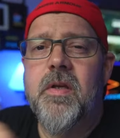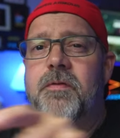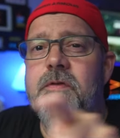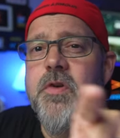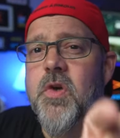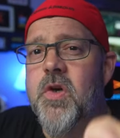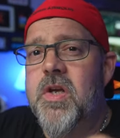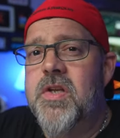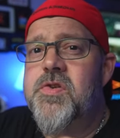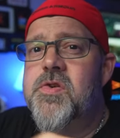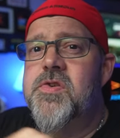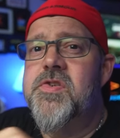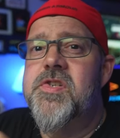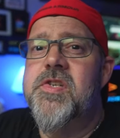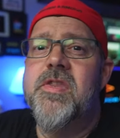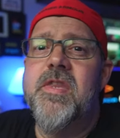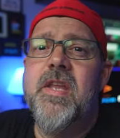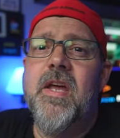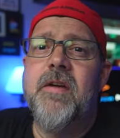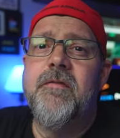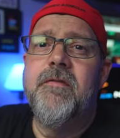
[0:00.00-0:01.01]
If you're interested
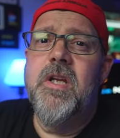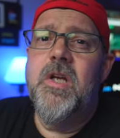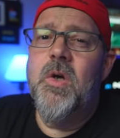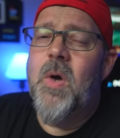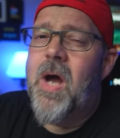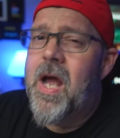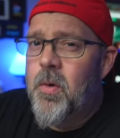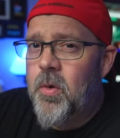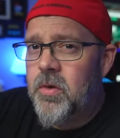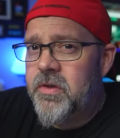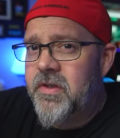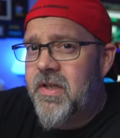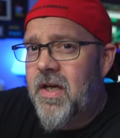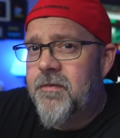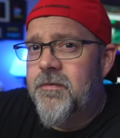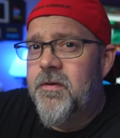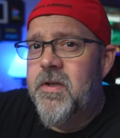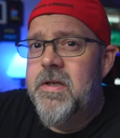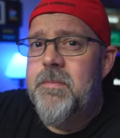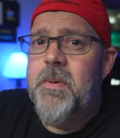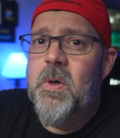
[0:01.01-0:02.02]
in that video, I will
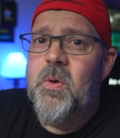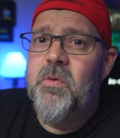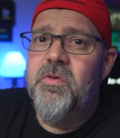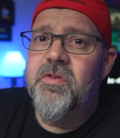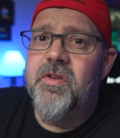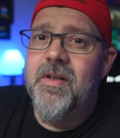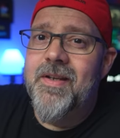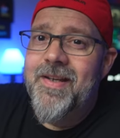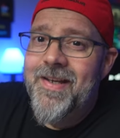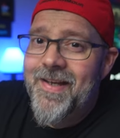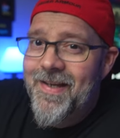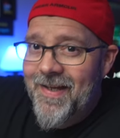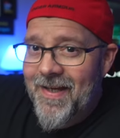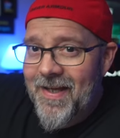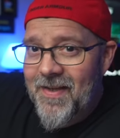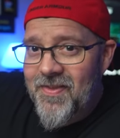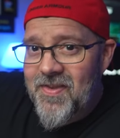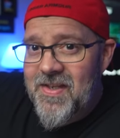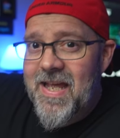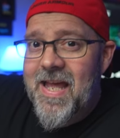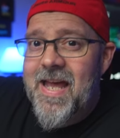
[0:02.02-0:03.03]
definitely post it
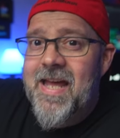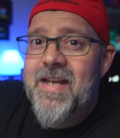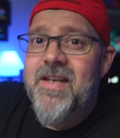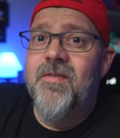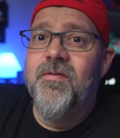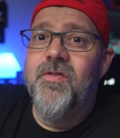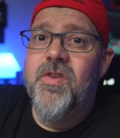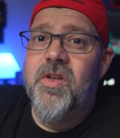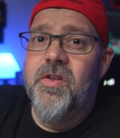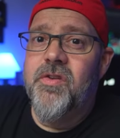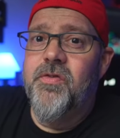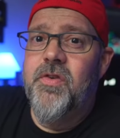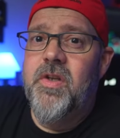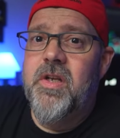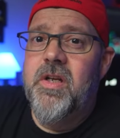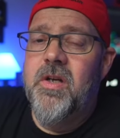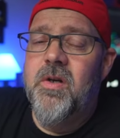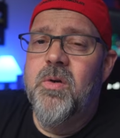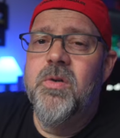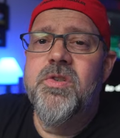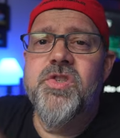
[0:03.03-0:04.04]
at the end of this
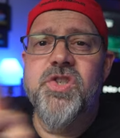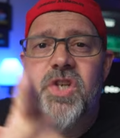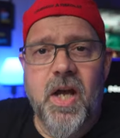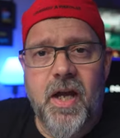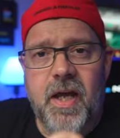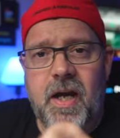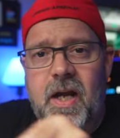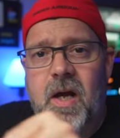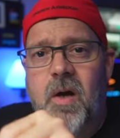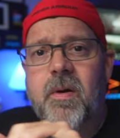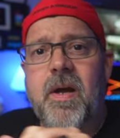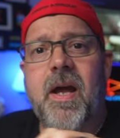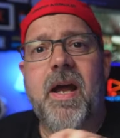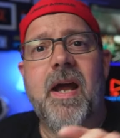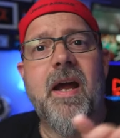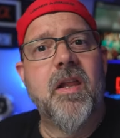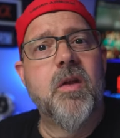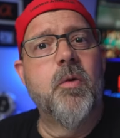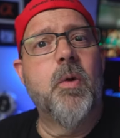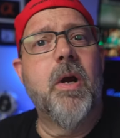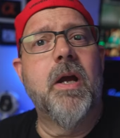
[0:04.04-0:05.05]
video. Check it out, I
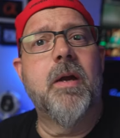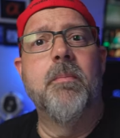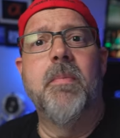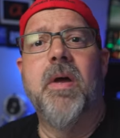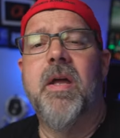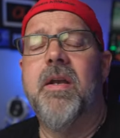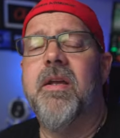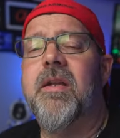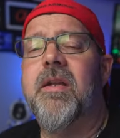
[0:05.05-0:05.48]
highly recommend